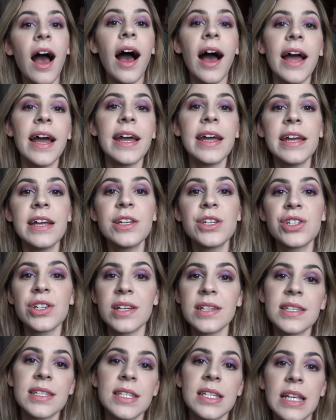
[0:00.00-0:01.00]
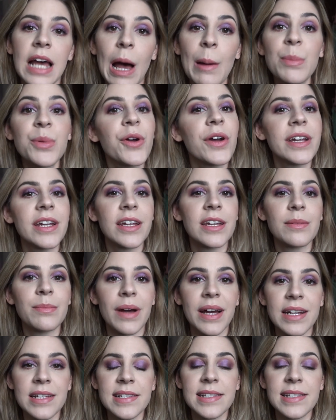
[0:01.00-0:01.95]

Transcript: I just upgraded my